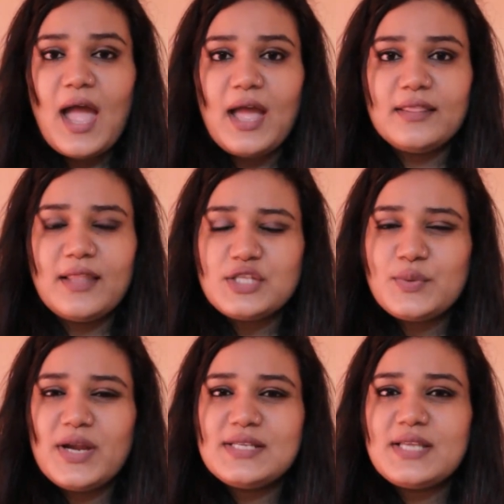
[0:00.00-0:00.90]
and that's
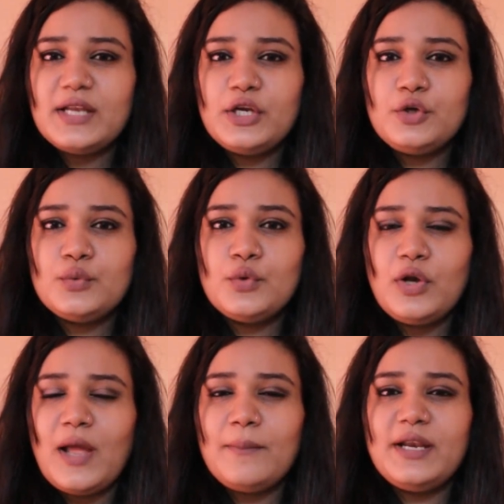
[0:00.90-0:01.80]
why I decided to
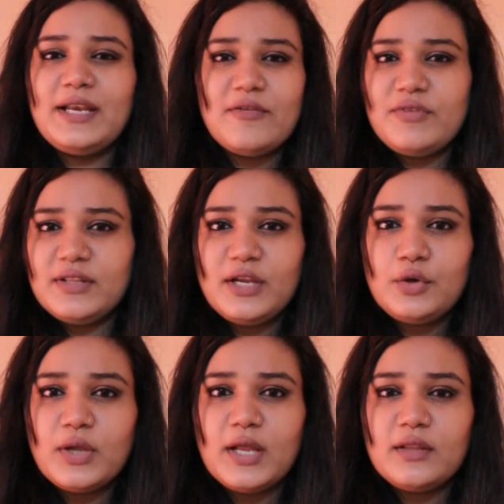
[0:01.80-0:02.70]
collaborate everything
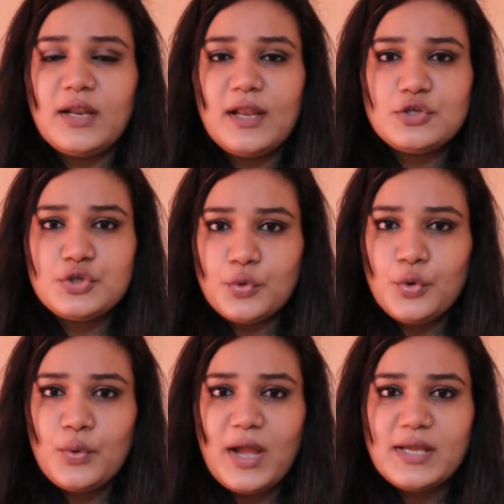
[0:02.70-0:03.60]
together and show
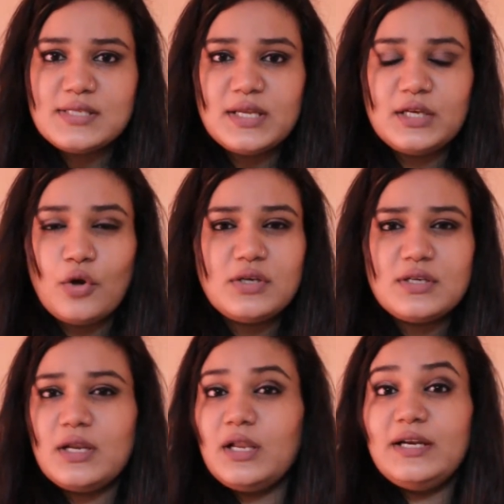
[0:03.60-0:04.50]
you guys, and not
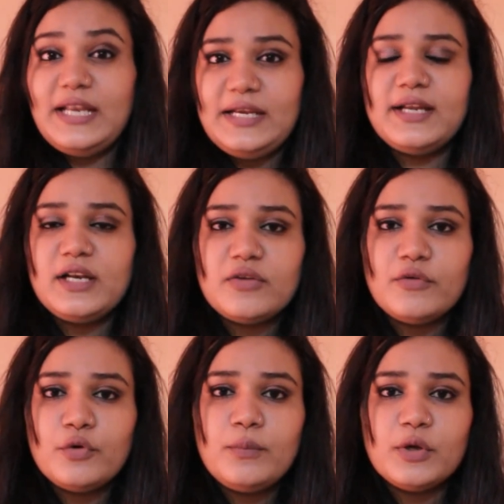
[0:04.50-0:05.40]
a detailed
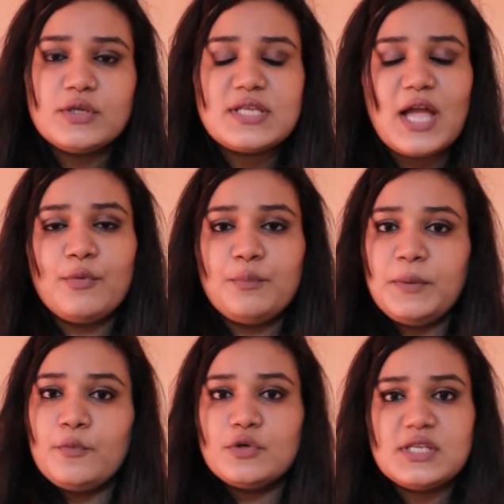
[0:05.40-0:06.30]
review because I would
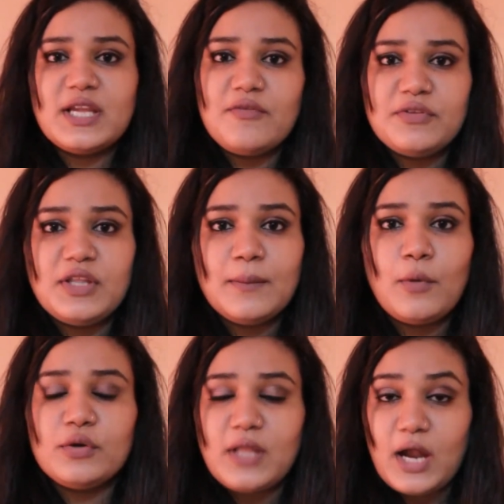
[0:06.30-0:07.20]
be posting everything
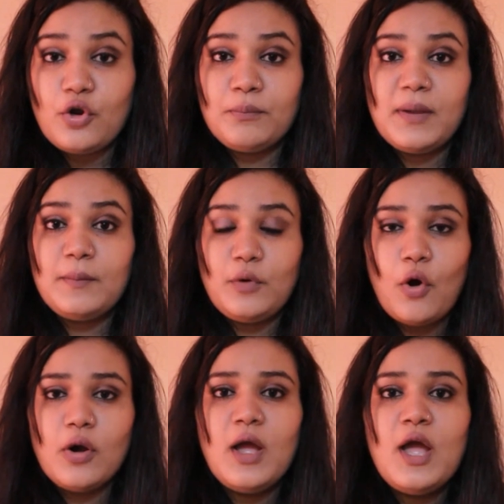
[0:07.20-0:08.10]
about that on my
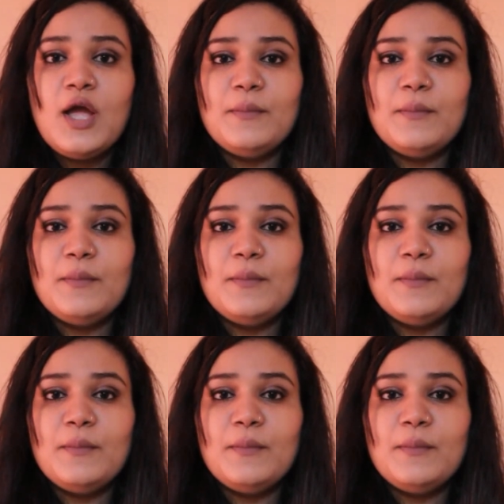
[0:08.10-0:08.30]
blog,